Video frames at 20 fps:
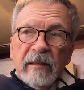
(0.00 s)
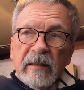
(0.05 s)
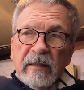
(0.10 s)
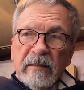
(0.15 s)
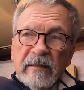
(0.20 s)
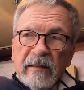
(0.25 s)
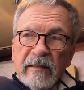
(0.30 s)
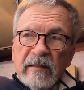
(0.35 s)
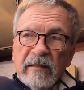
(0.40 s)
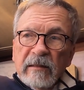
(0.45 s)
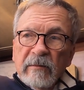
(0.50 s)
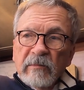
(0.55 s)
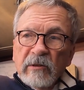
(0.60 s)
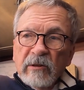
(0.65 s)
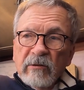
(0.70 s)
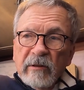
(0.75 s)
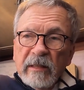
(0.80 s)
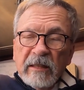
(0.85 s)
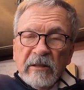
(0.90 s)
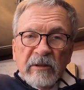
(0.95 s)
I did some
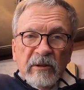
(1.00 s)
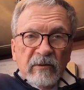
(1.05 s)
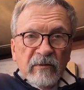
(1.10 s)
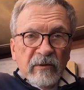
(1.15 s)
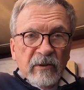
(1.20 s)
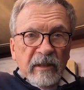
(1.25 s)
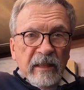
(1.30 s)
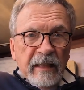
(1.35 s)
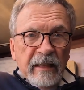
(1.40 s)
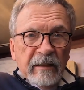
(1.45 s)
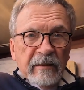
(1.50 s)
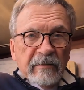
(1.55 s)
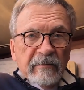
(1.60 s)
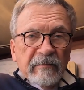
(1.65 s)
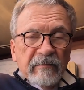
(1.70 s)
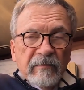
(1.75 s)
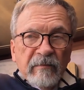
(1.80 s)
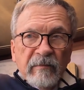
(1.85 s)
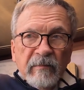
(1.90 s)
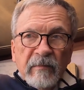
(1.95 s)
corrections for that,
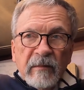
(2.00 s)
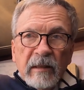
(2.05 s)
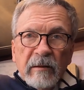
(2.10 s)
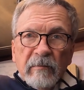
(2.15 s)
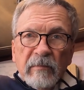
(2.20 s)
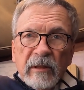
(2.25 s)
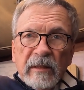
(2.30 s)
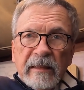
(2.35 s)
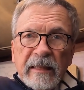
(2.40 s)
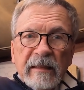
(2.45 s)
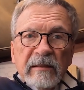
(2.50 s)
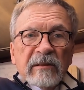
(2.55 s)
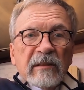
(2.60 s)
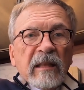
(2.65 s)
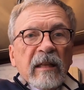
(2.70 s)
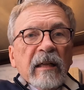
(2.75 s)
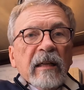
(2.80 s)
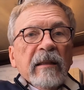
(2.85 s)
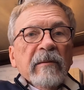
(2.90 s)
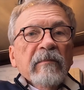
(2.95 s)
but next
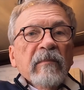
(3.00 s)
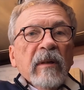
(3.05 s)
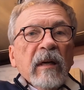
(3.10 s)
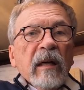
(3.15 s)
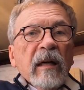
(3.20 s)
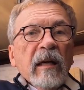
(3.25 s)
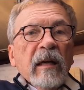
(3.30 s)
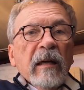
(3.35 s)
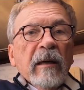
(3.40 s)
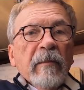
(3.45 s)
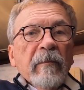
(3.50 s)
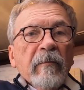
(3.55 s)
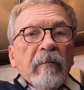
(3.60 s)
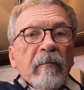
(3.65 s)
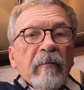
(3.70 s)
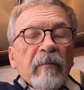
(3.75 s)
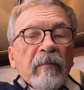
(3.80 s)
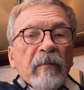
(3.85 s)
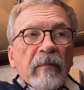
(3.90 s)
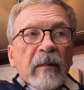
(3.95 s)
time
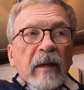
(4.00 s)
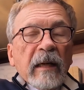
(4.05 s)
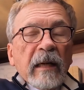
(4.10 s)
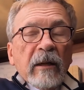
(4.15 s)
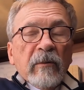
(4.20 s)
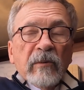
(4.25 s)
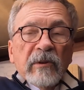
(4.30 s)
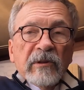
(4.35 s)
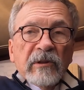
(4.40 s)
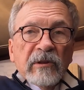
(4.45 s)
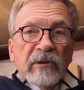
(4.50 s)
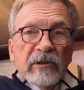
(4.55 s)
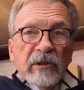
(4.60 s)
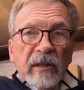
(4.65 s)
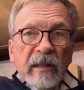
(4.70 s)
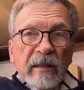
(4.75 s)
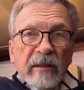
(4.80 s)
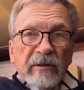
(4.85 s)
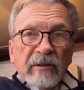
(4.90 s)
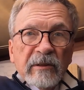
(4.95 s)
I would
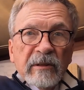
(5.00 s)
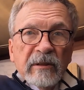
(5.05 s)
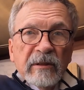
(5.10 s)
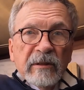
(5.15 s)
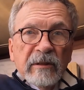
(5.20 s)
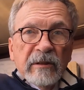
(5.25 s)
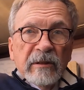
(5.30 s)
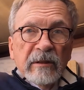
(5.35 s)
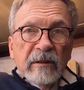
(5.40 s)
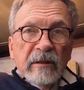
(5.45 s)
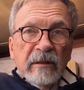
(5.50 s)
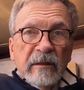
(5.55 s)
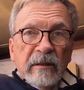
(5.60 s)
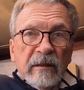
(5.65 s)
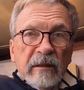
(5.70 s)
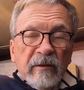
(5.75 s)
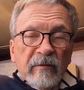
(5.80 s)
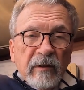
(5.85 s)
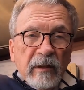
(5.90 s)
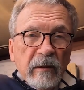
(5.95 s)
suggest,
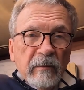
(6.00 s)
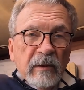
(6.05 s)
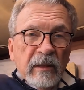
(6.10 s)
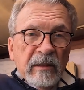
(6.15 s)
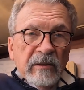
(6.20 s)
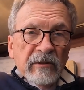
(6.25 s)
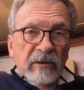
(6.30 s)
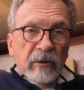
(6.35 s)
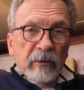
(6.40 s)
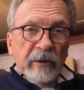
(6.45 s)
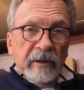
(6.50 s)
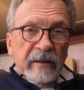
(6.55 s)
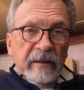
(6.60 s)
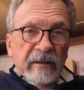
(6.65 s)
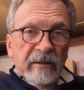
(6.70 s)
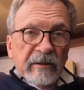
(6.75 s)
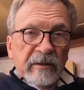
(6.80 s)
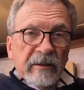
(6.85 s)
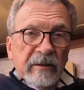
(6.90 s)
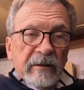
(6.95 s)
if anybody's doing
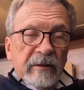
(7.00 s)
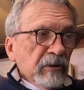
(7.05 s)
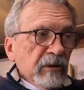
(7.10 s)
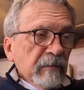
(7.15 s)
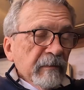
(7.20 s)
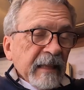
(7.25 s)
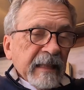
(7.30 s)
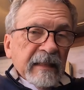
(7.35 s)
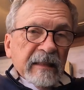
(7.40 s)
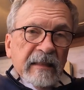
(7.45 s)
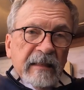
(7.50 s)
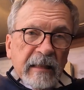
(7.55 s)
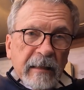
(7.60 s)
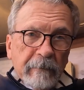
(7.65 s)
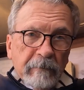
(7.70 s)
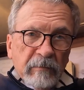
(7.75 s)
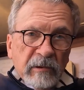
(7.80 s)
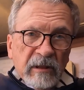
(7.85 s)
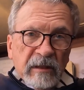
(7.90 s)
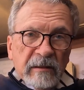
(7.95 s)
this, to make a
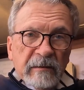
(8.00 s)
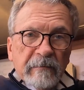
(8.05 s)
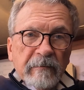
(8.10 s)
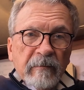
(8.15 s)
template